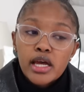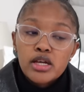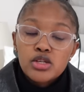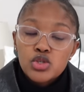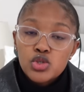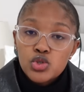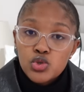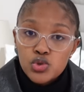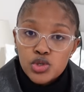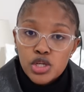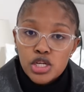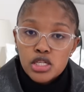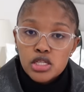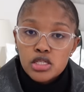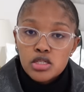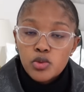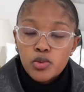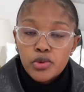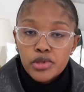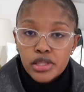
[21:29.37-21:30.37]
as
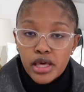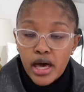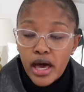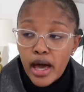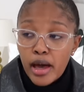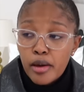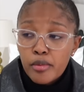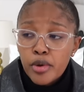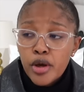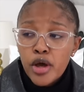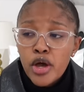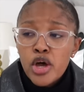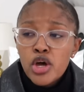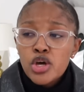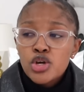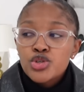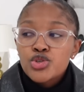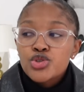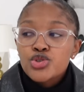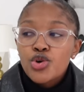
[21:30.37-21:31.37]
students with the hub
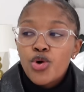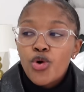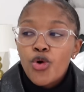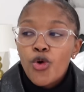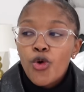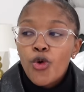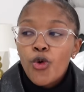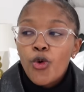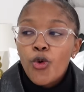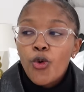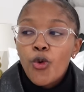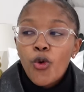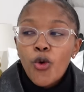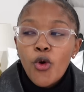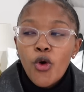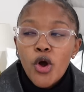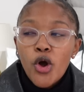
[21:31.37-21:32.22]
so